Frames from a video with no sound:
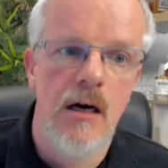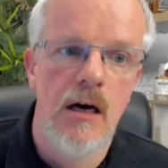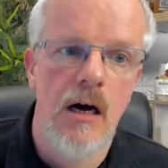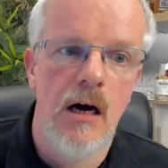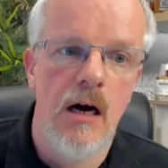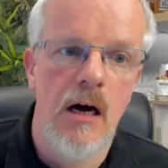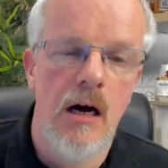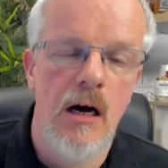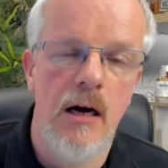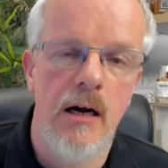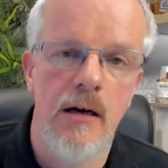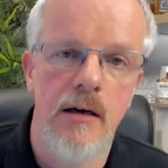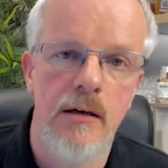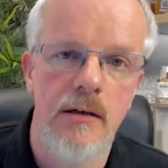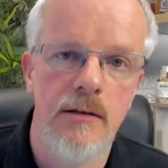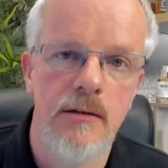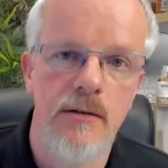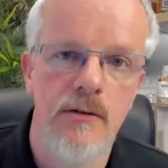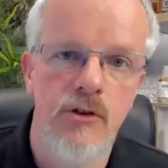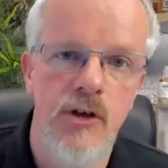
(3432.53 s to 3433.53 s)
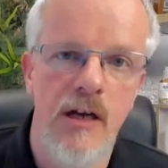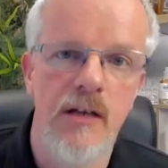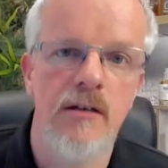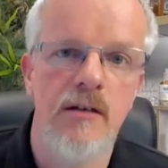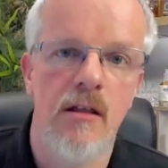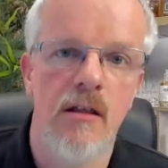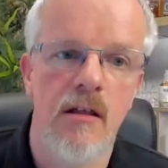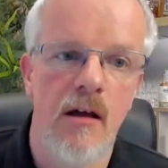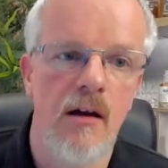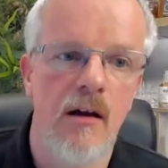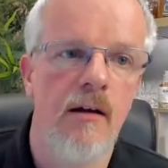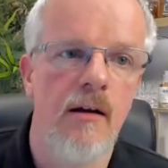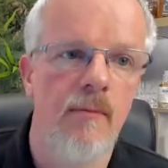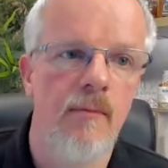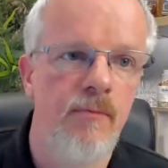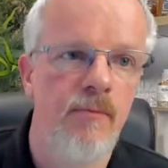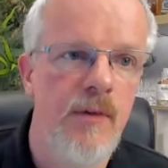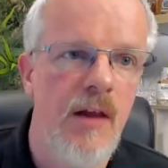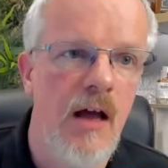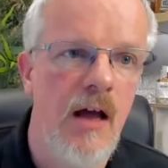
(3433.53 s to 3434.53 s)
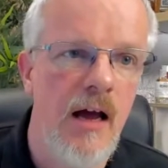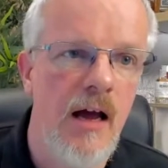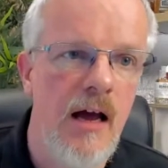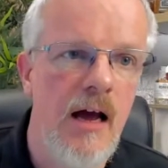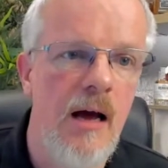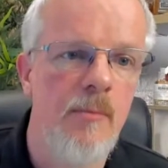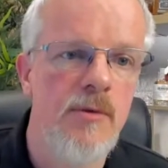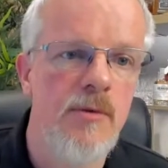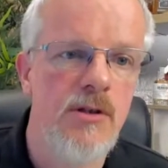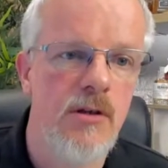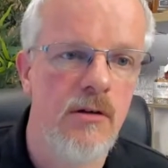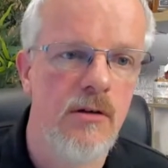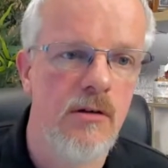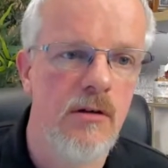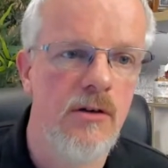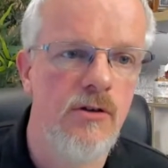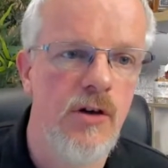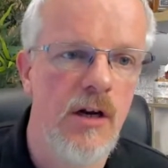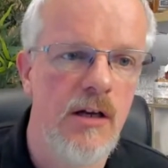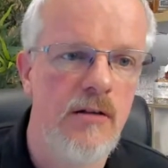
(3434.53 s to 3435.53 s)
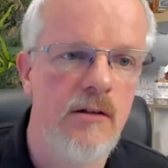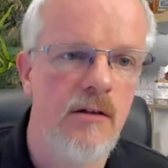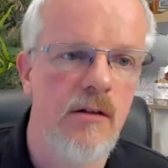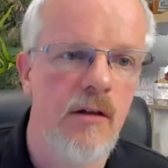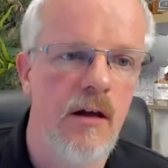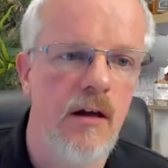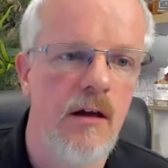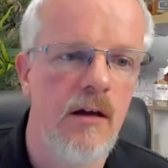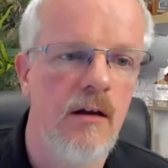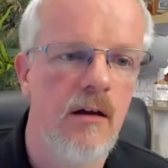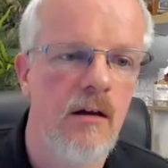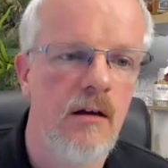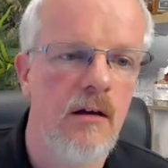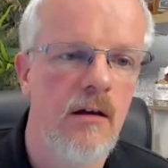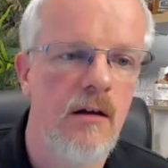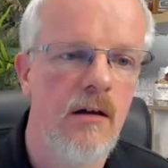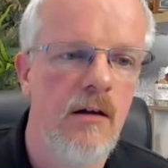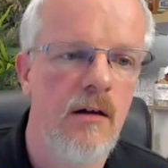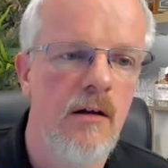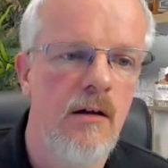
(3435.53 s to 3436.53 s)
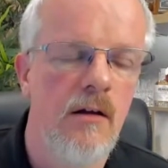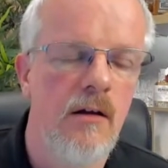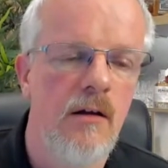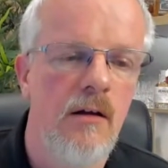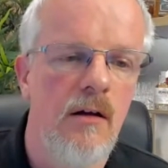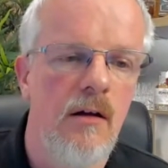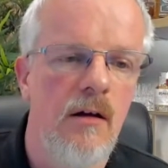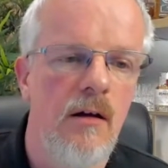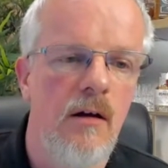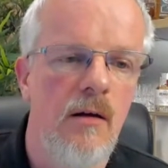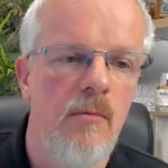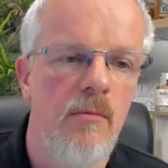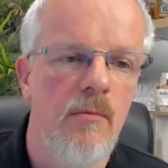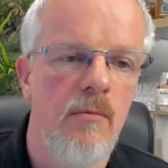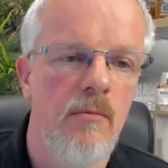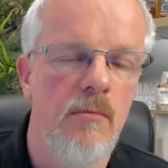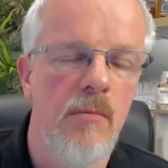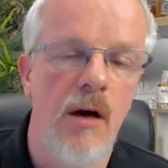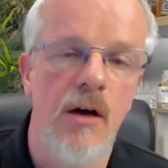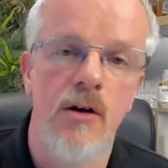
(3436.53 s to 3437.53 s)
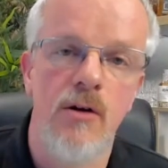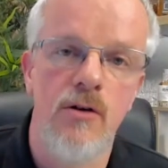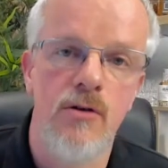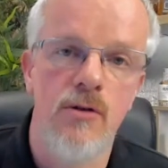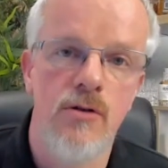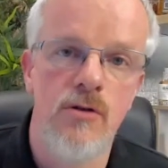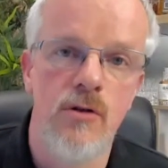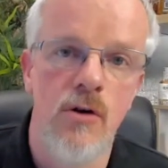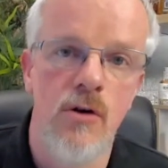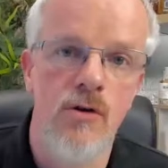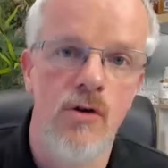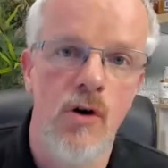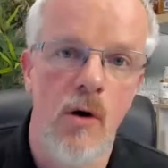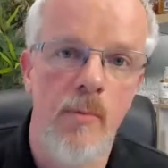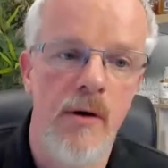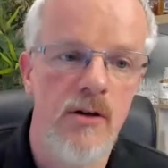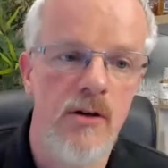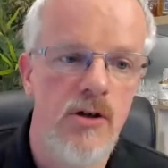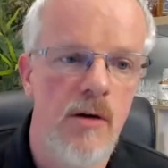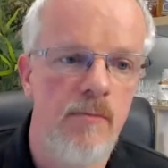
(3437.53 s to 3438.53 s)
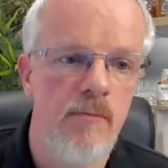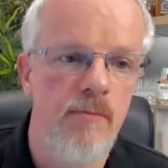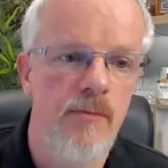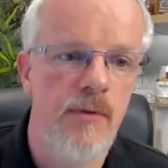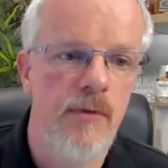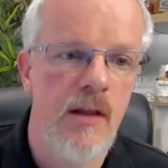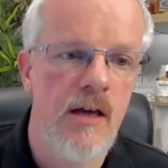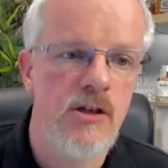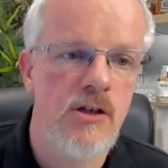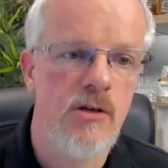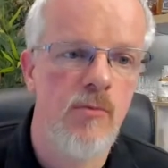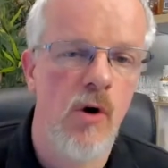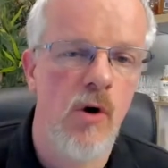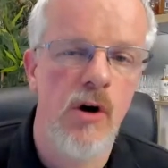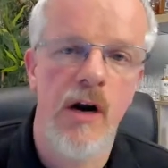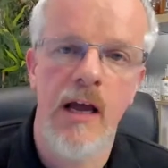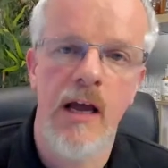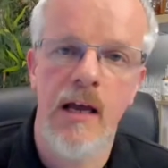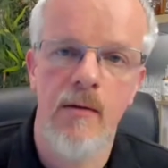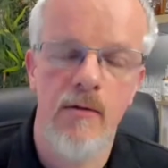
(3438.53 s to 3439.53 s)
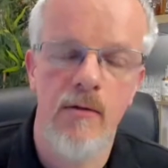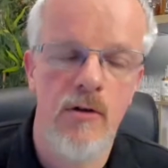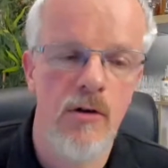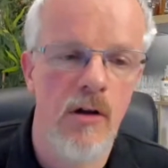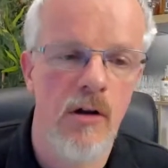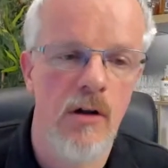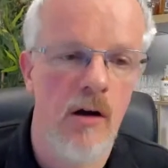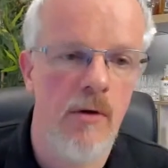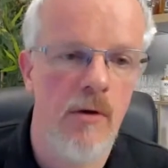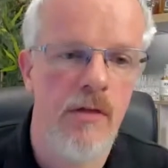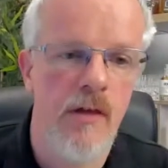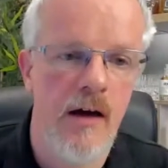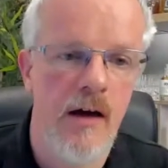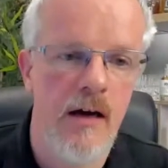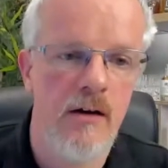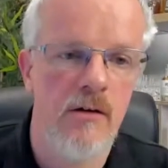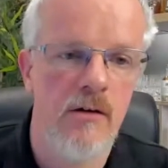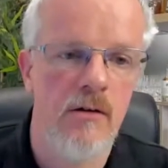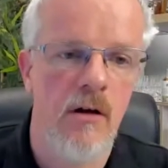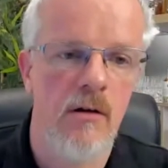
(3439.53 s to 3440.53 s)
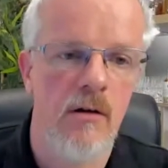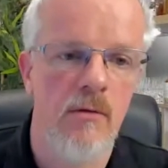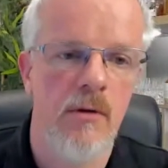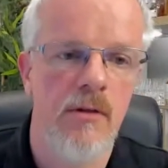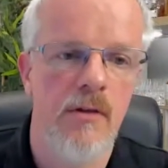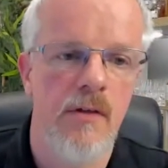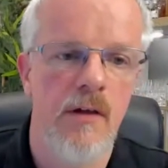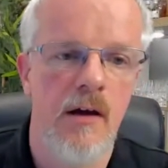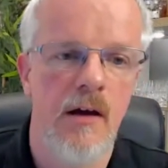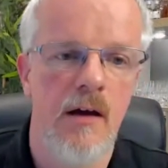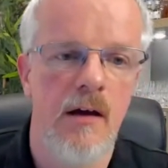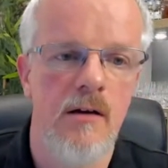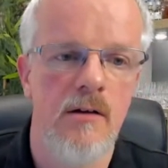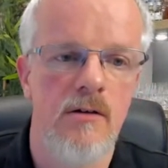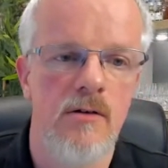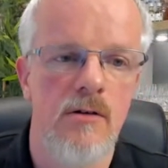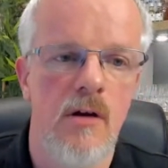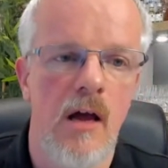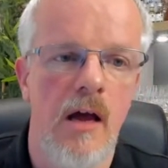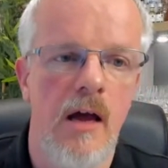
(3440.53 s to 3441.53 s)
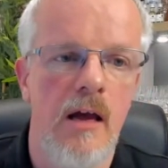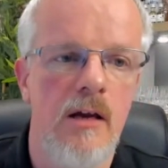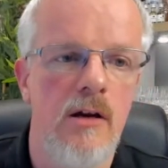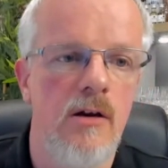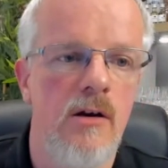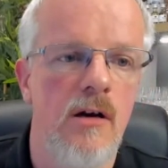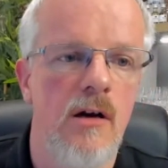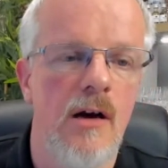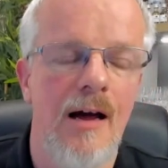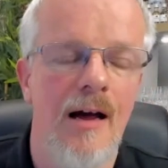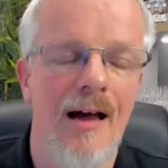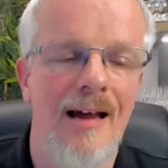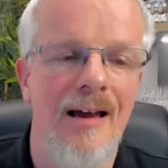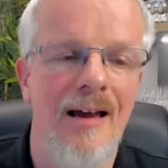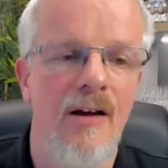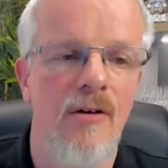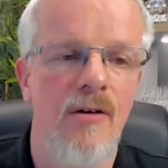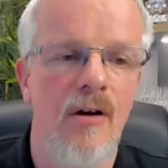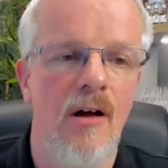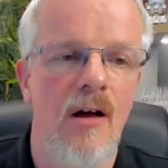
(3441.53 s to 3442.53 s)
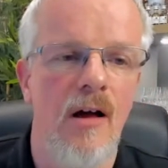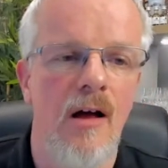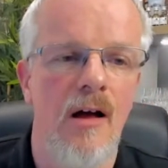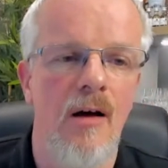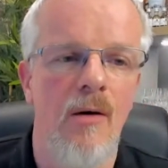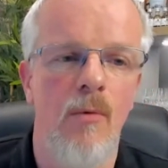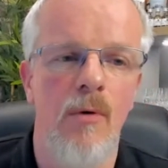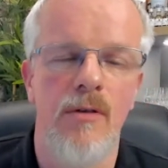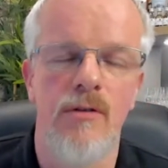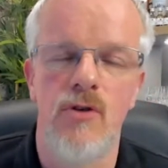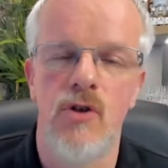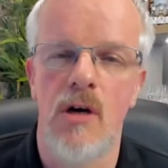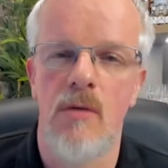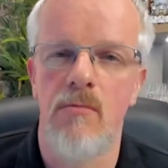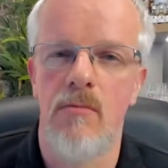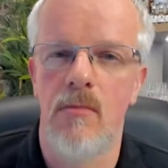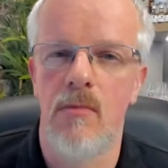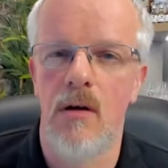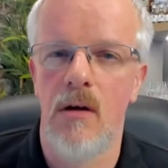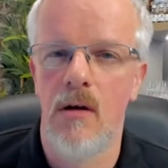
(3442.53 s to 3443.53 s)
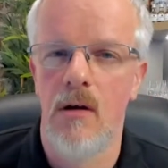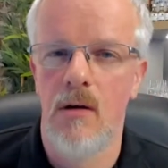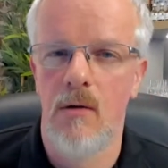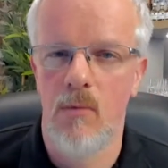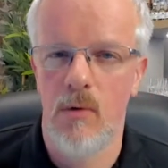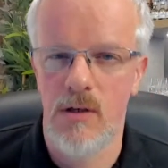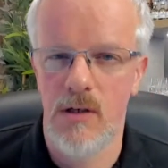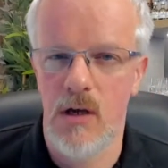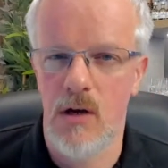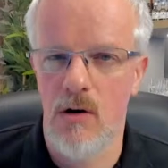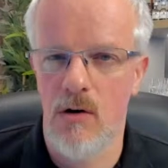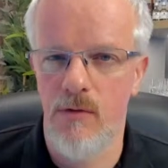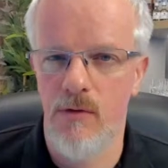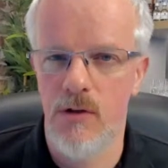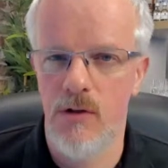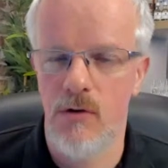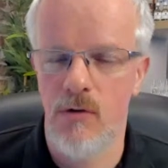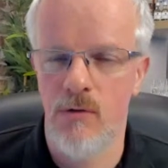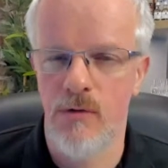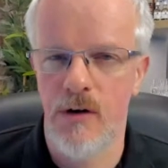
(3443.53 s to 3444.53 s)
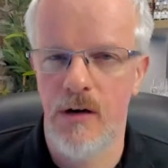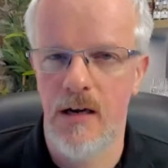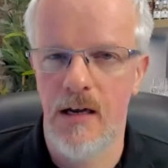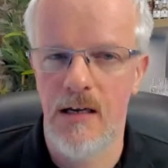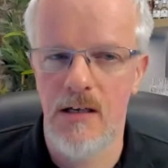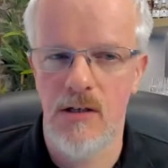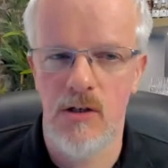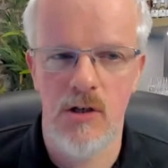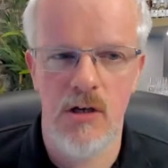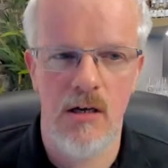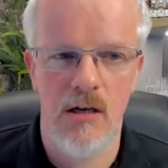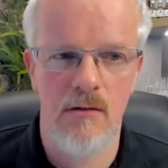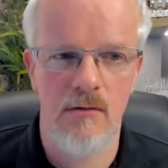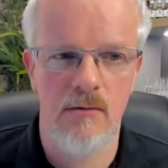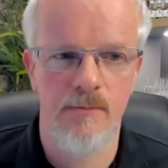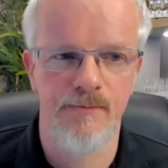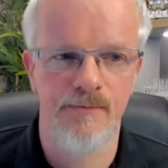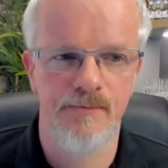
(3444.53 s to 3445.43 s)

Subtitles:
I dread to think. I absolutely dread to think. But a good topic, Jim. That's tomorrow night. Good luck with that. Good luck with you can hang out with Jim, Whiskey Novice, over on his channel